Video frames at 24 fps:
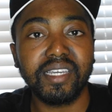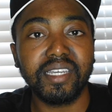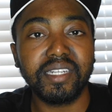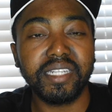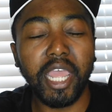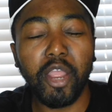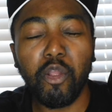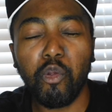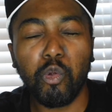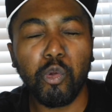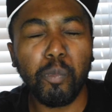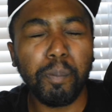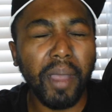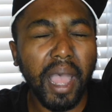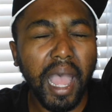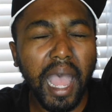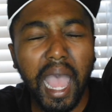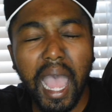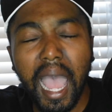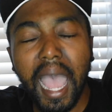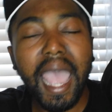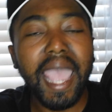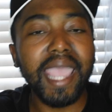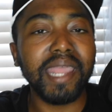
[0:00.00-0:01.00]
They were
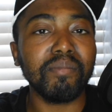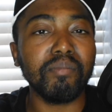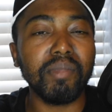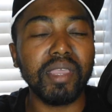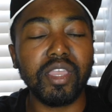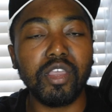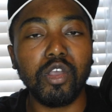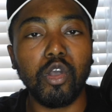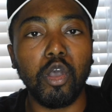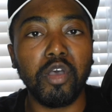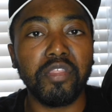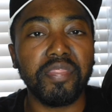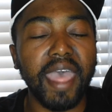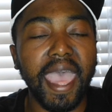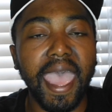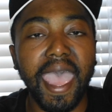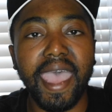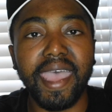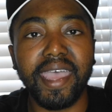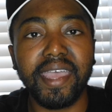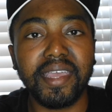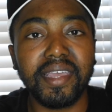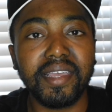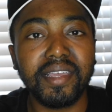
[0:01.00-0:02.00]
behind me on
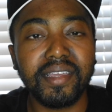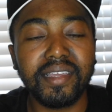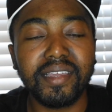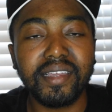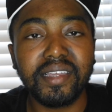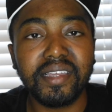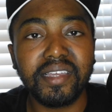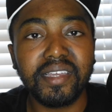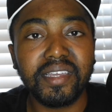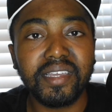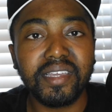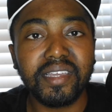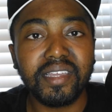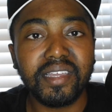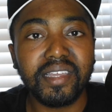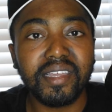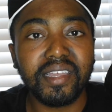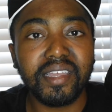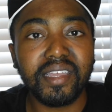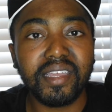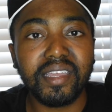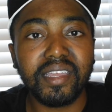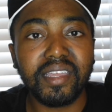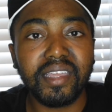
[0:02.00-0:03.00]
that.
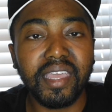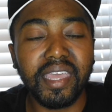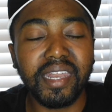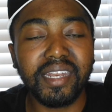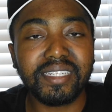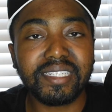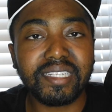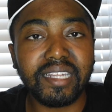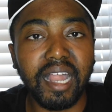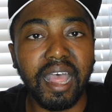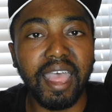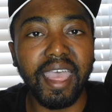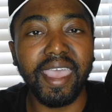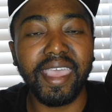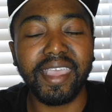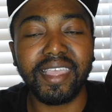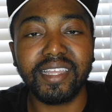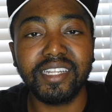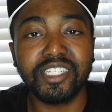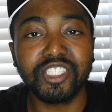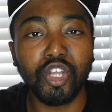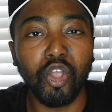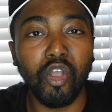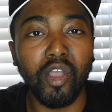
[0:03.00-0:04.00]
And it's
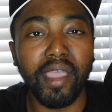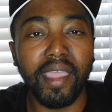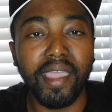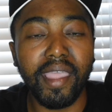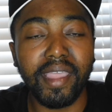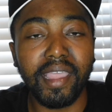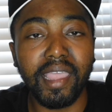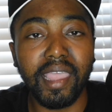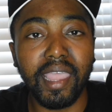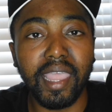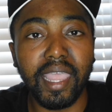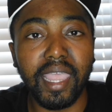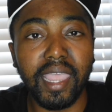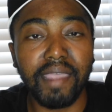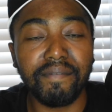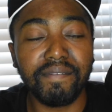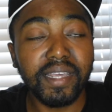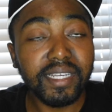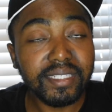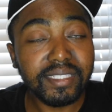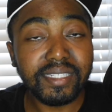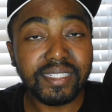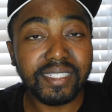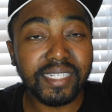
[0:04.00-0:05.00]
like, Joy, if
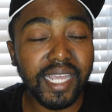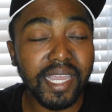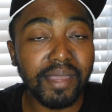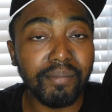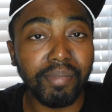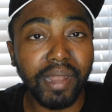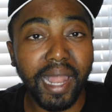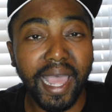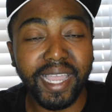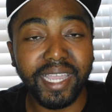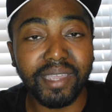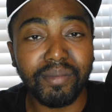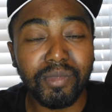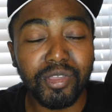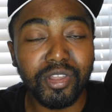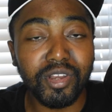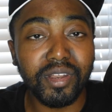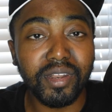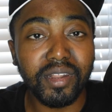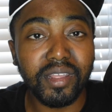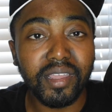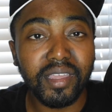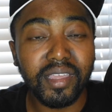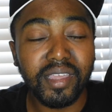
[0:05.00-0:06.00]
this is the same black
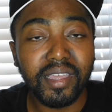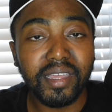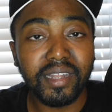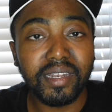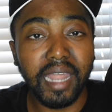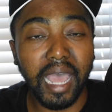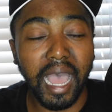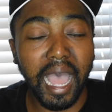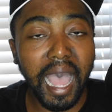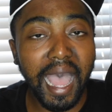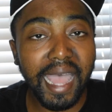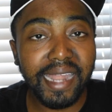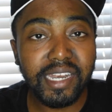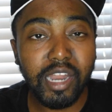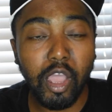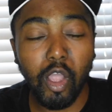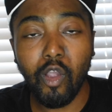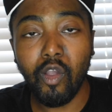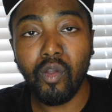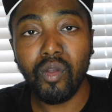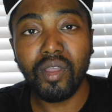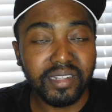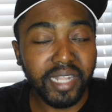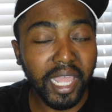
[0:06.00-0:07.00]
community that I
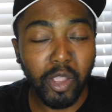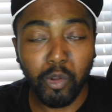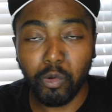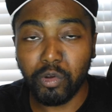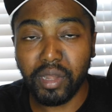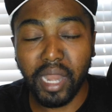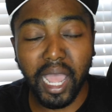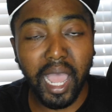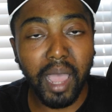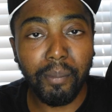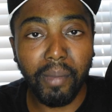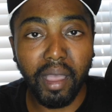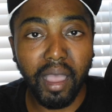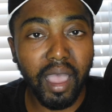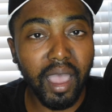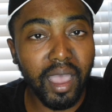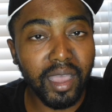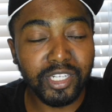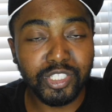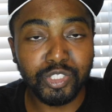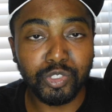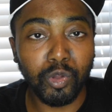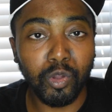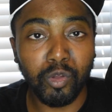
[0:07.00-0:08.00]
know, they were not
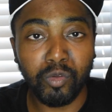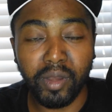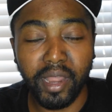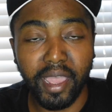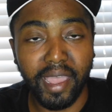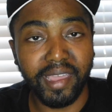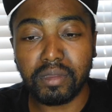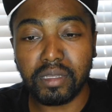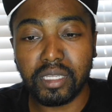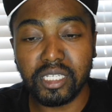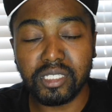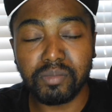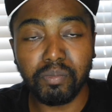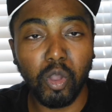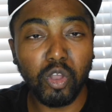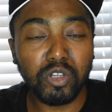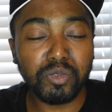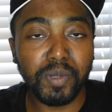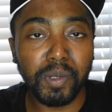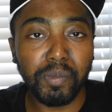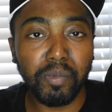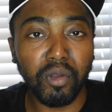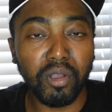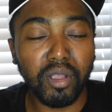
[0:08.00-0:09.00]
behind you on that. Because
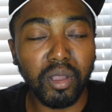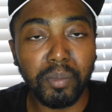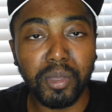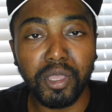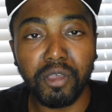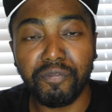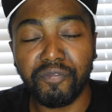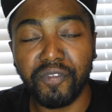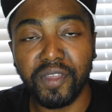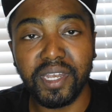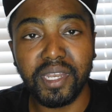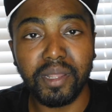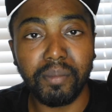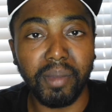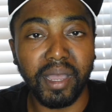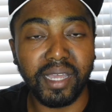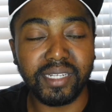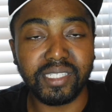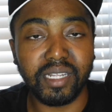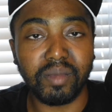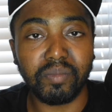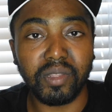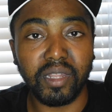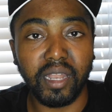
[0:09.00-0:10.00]
most people are going to be offended by
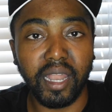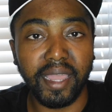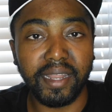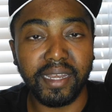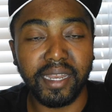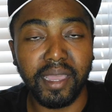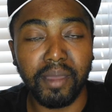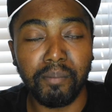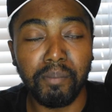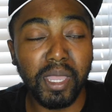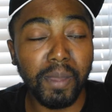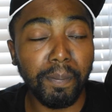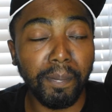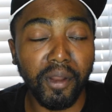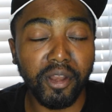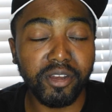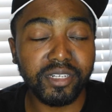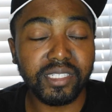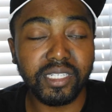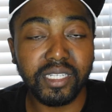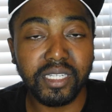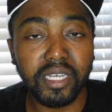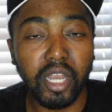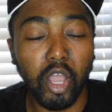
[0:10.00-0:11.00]
something like that. Me
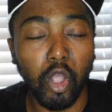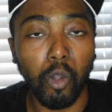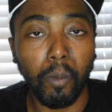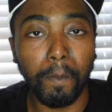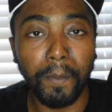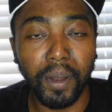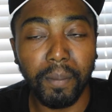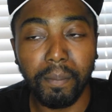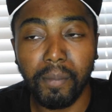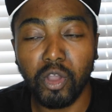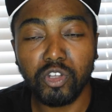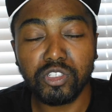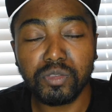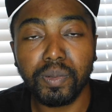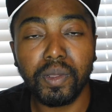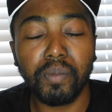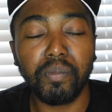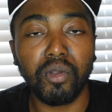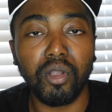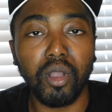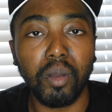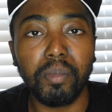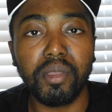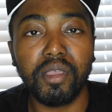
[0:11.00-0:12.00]
personally, no. But most
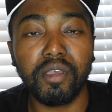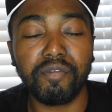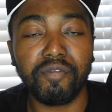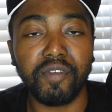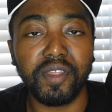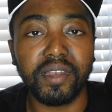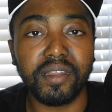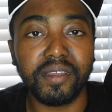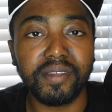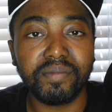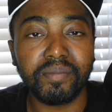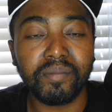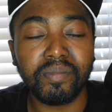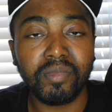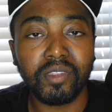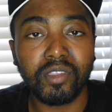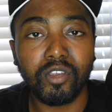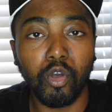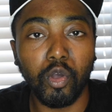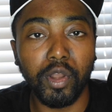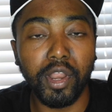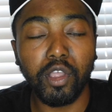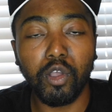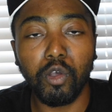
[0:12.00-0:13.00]
people are going to be offended.
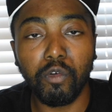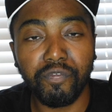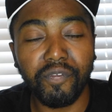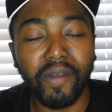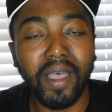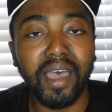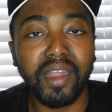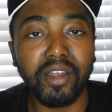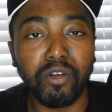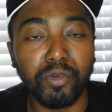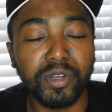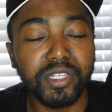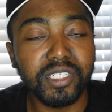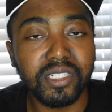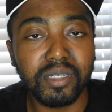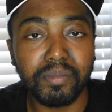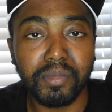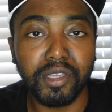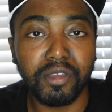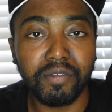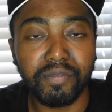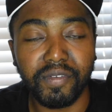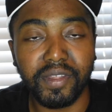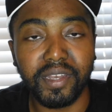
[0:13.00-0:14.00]
Or they're going to find a reason to
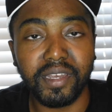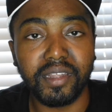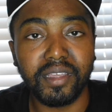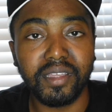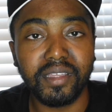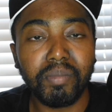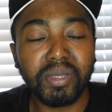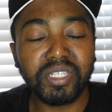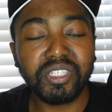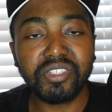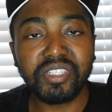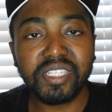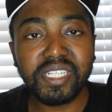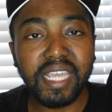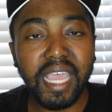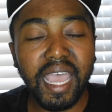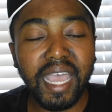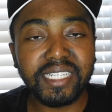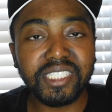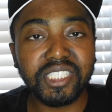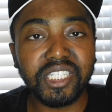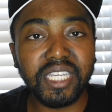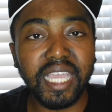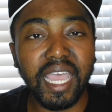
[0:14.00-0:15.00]
be offended. But you see
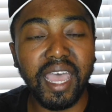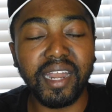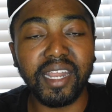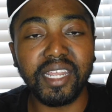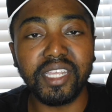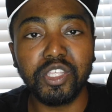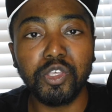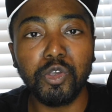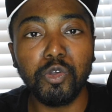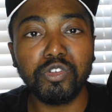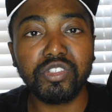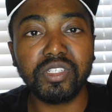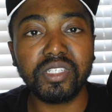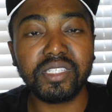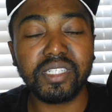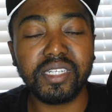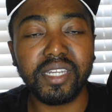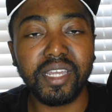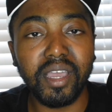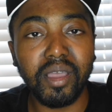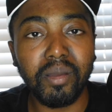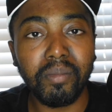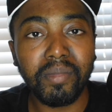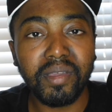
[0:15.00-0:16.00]
how she kind of uses
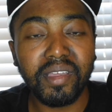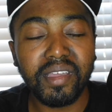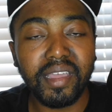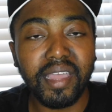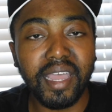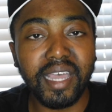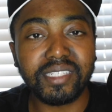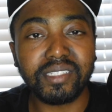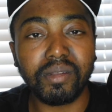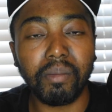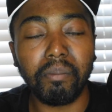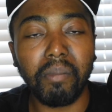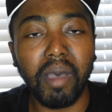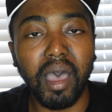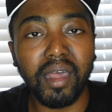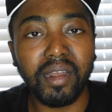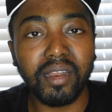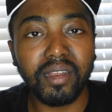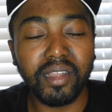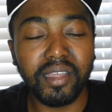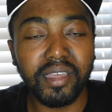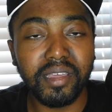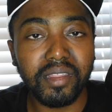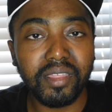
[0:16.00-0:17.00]
them as a
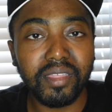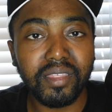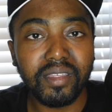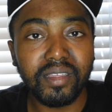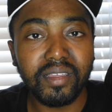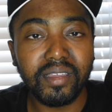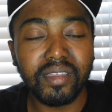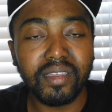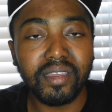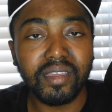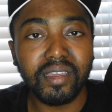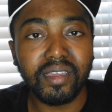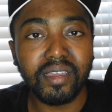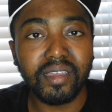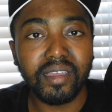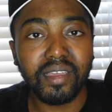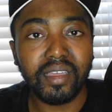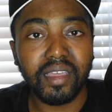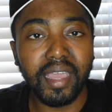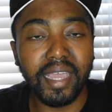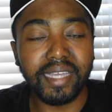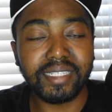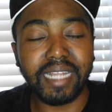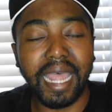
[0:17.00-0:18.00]
monolith?
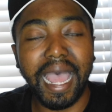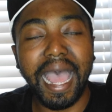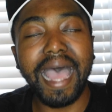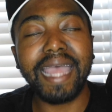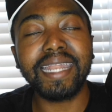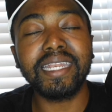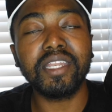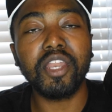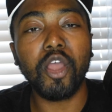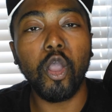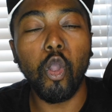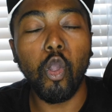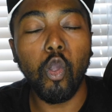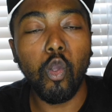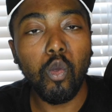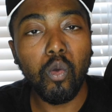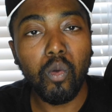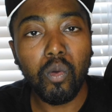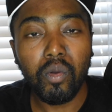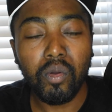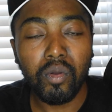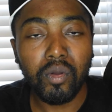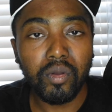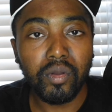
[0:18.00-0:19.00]
As I
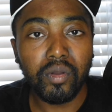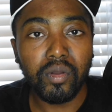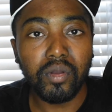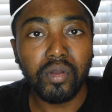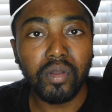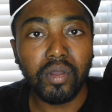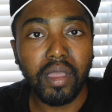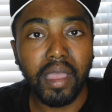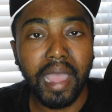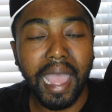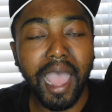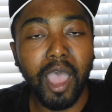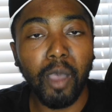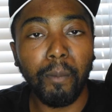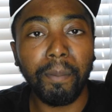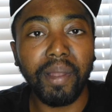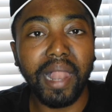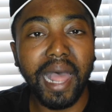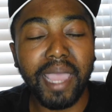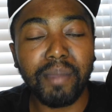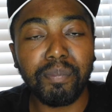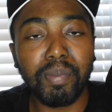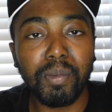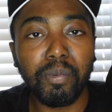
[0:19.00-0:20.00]
know how
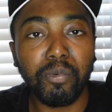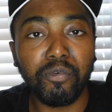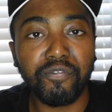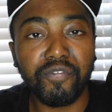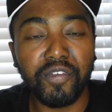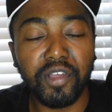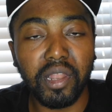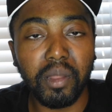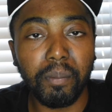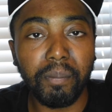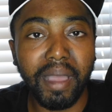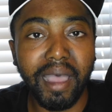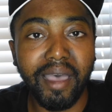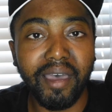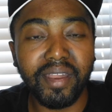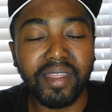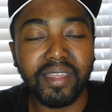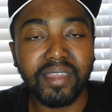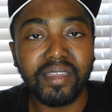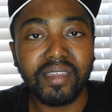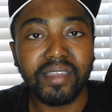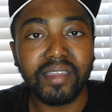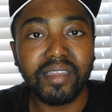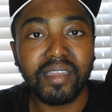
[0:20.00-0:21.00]
black people feel about
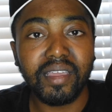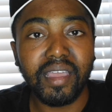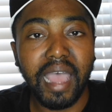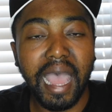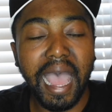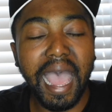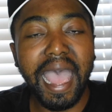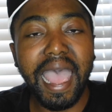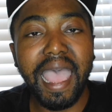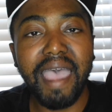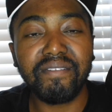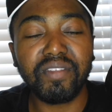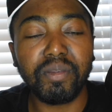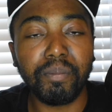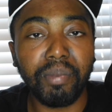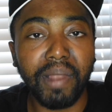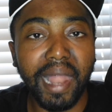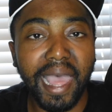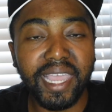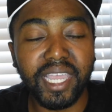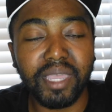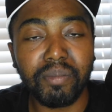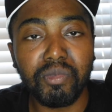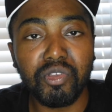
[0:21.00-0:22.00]
it. I have the
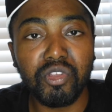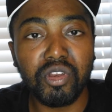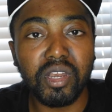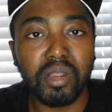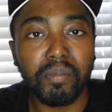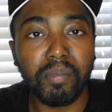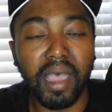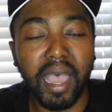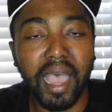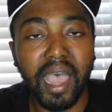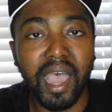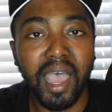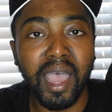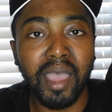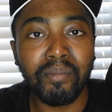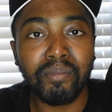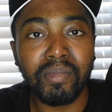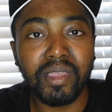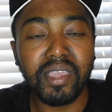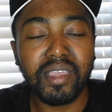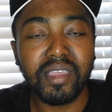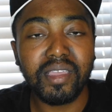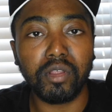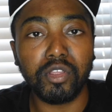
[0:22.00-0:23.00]
black community behind
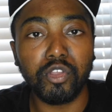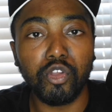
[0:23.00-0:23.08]
me.